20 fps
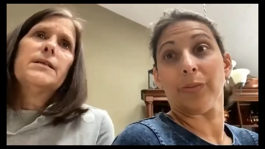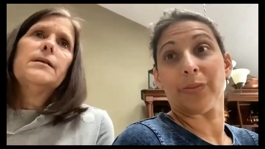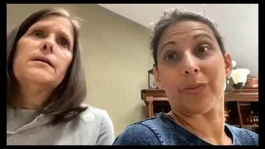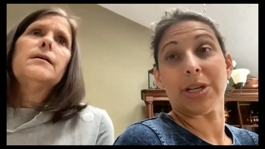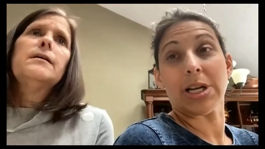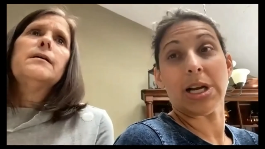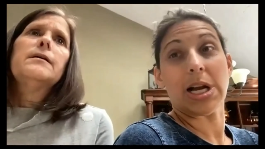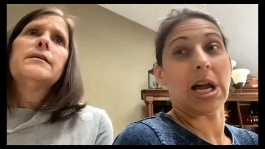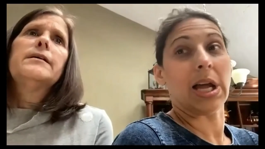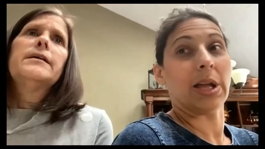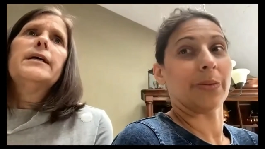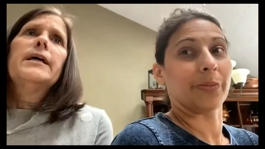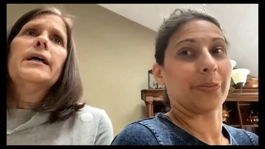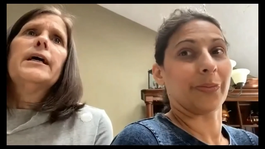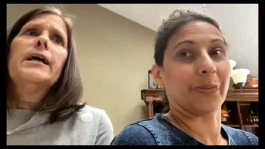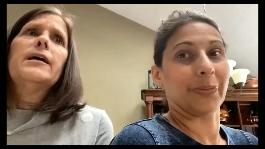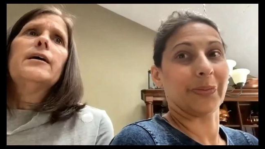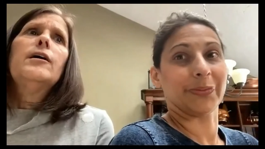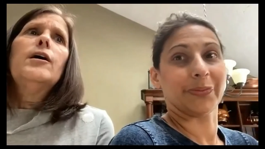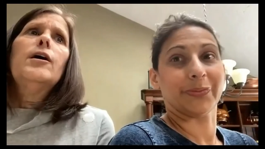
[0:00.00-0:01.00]
Speaker 1: Yeah.
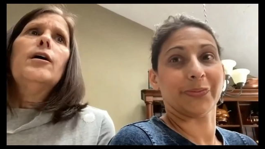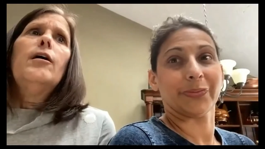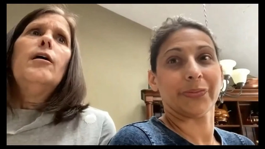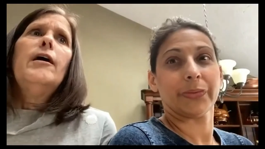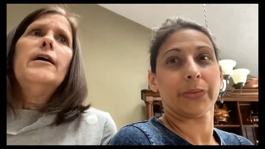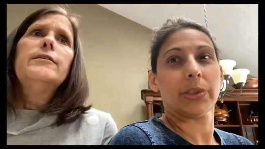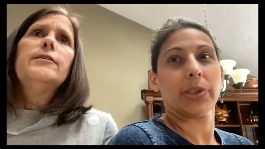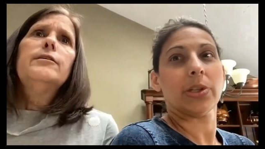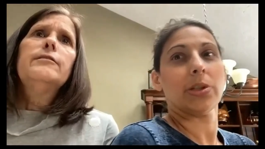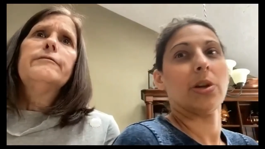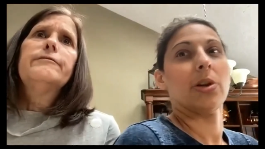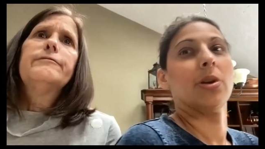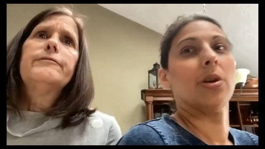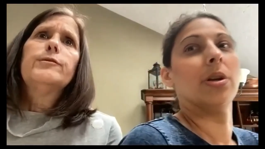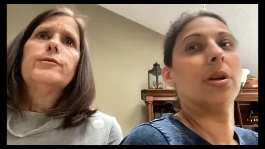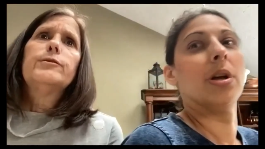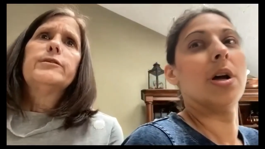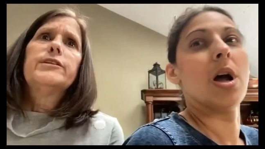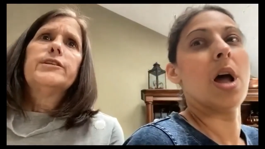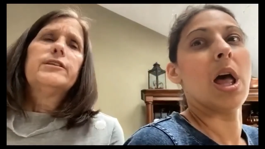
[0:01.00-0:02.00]
yeah. all her
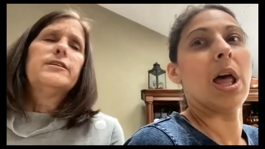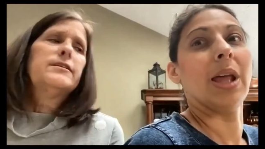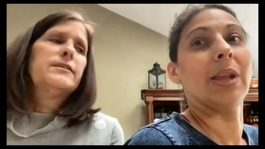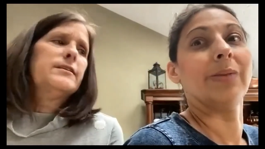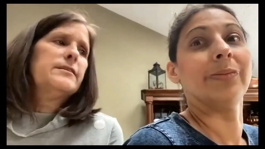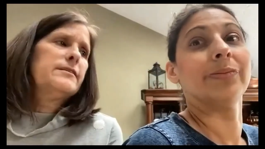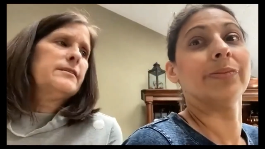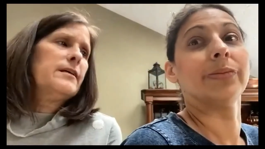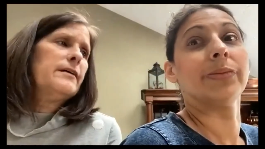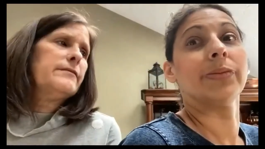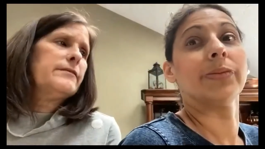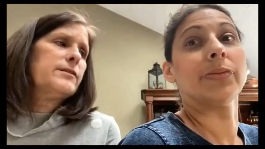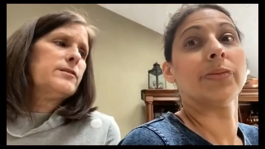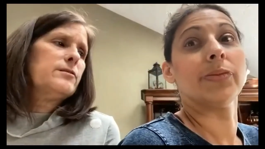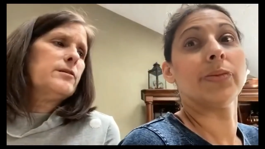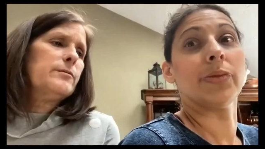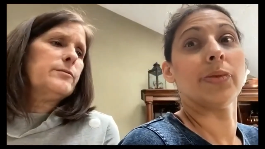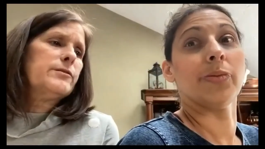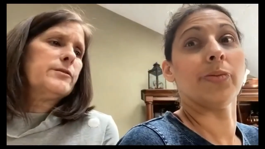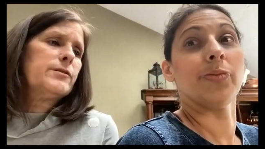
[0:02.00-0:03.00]
food, she is having
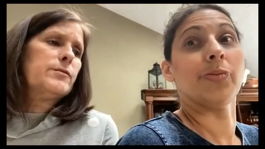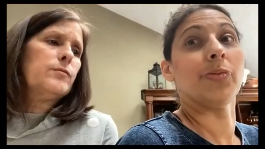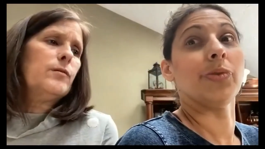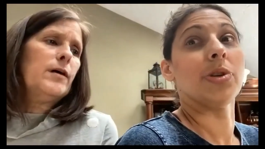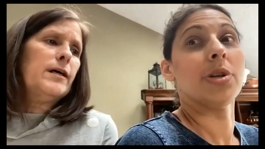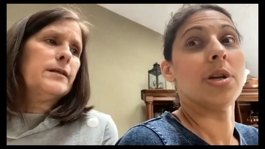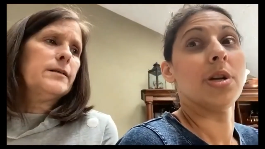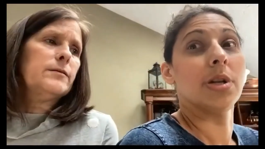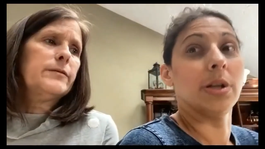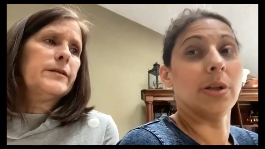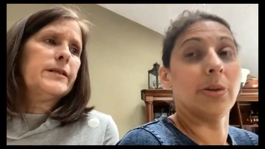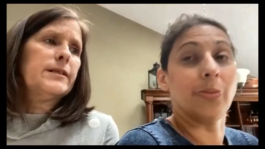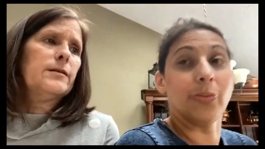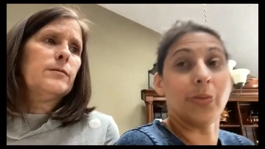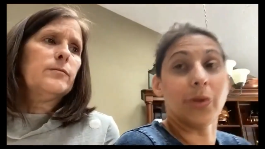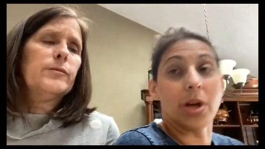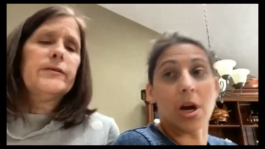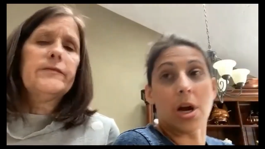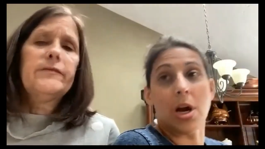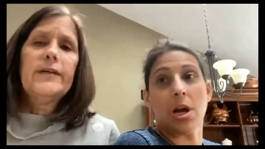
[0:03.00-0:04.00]
trouble
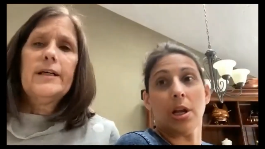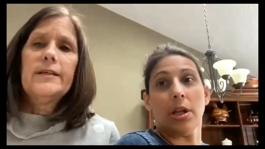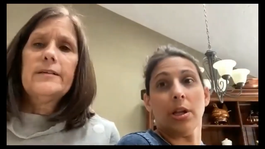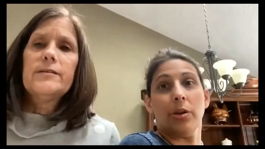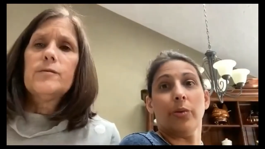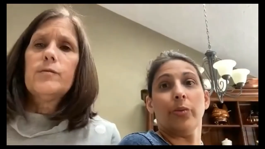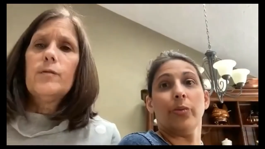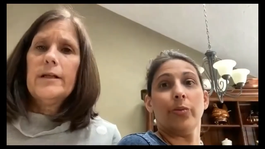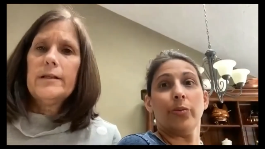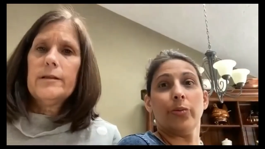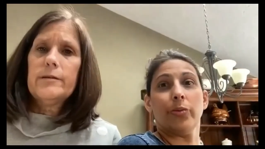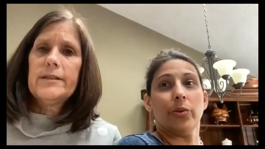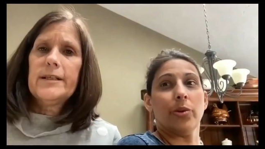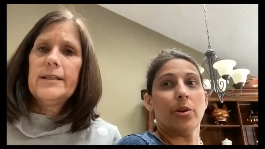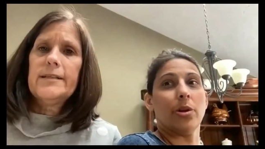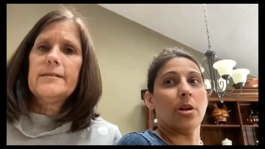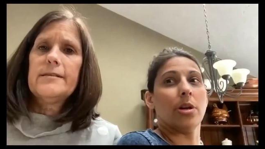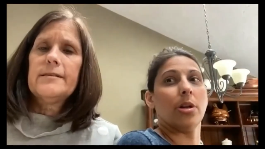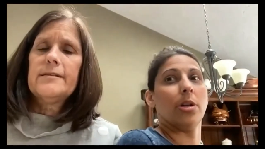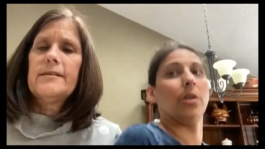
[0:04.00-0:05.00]
swallowing. We've had swallow
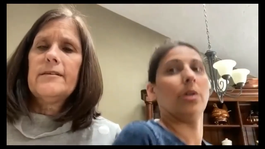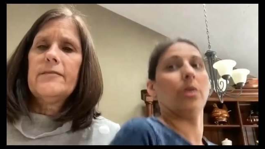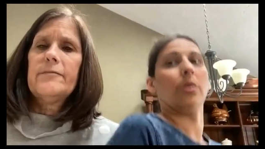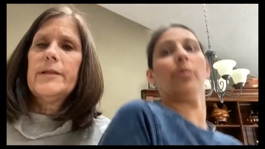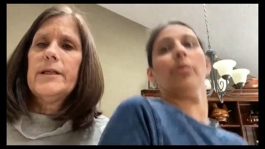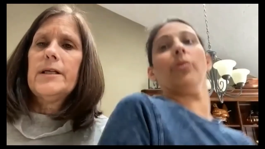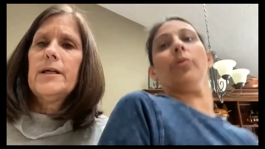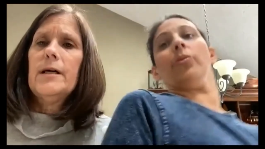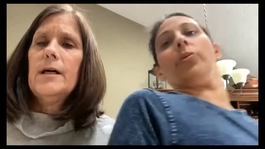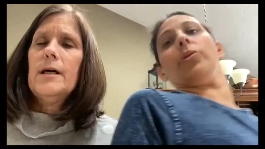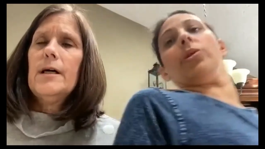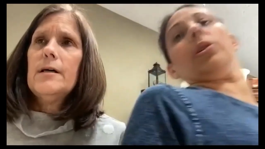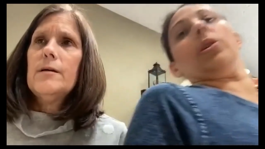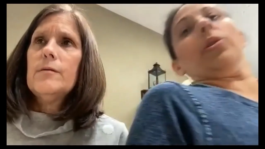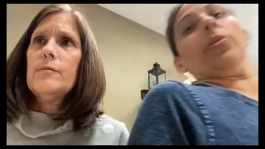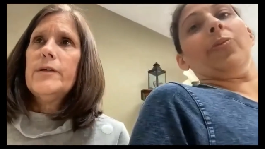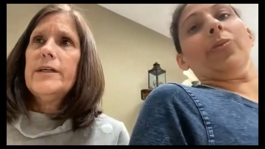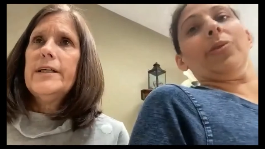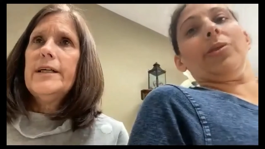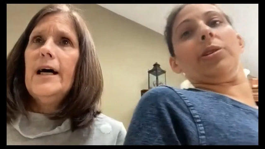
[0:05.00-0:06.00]
tests and stuff, but
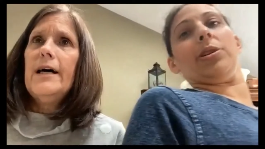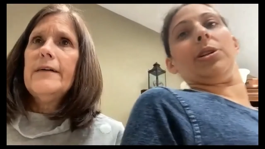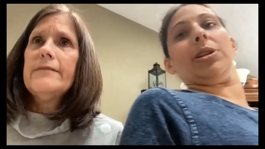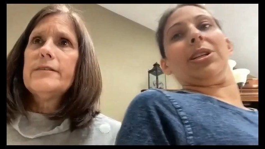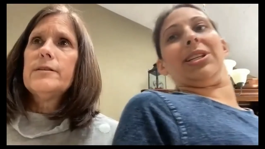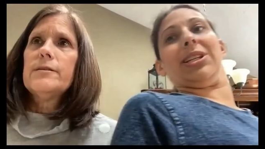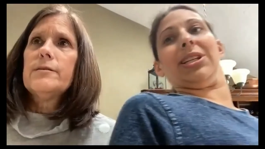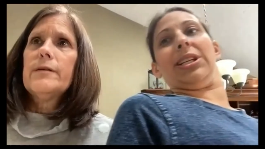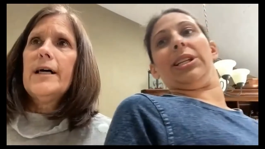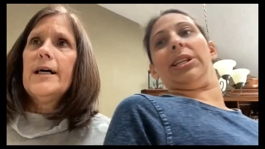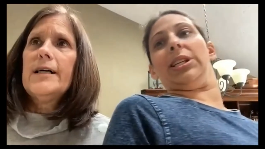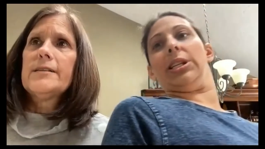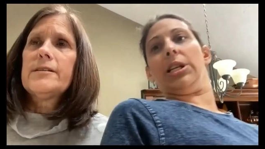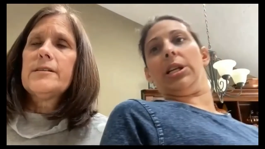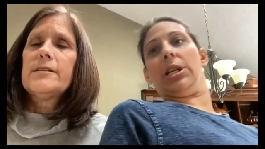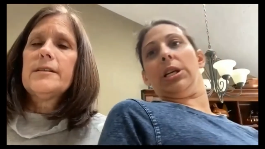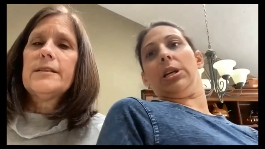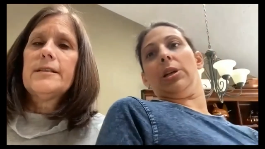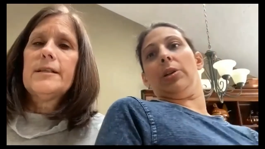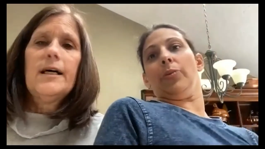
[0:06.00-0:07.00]
we have to
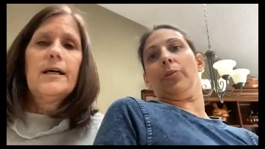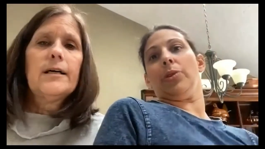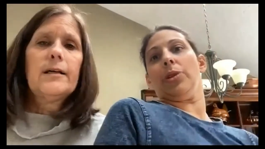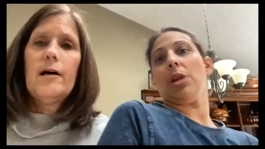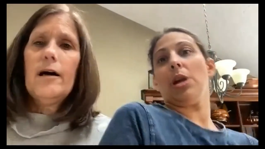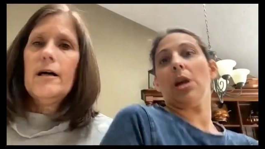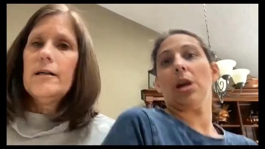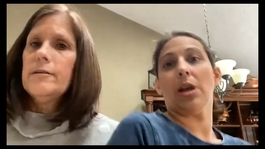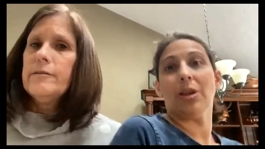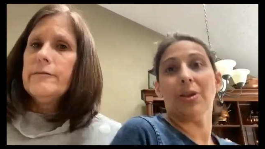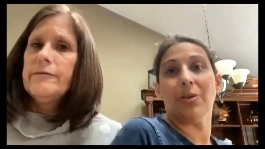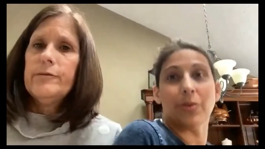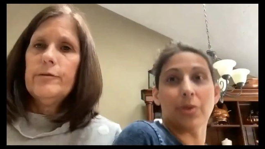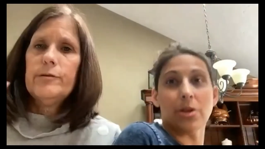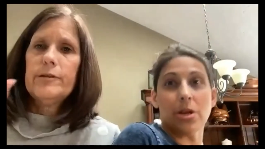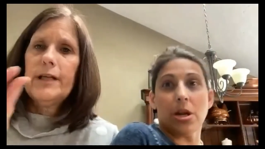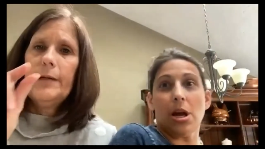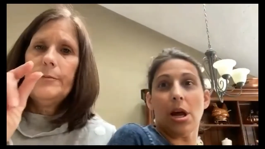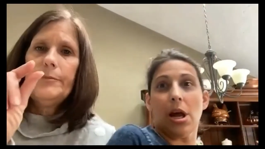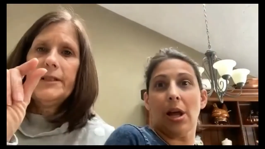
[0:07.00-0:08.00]
actually cut all her
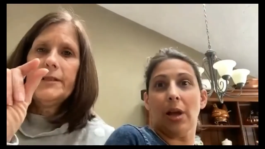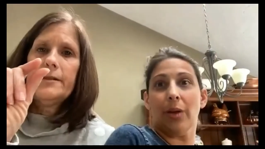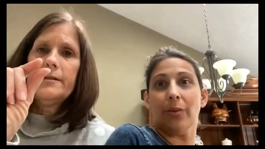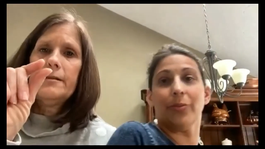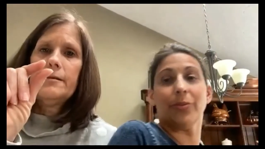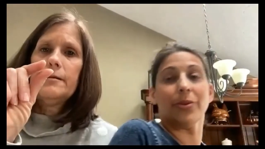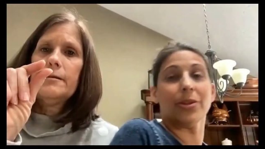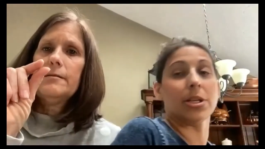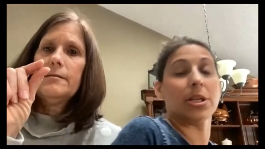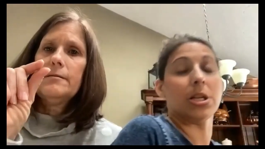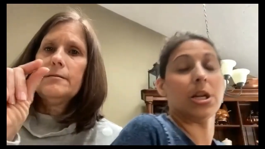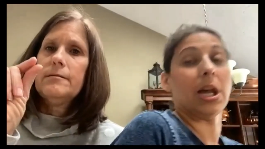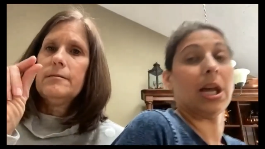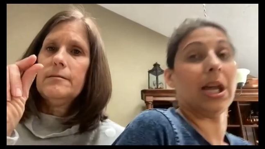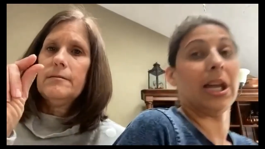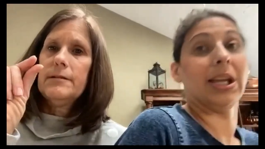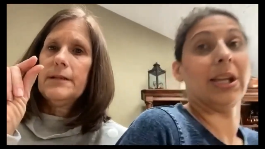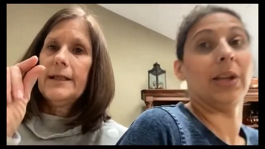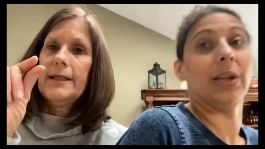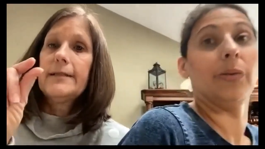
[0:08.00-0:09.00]
food up into
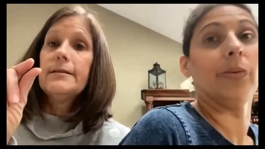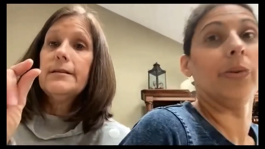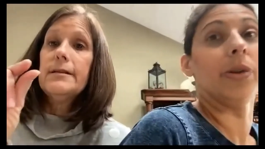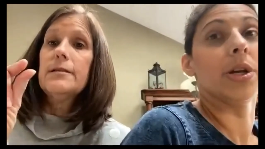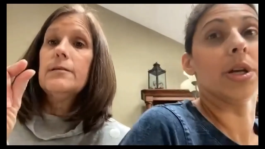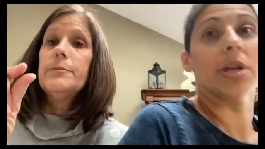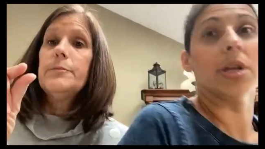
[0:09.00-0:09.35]
like little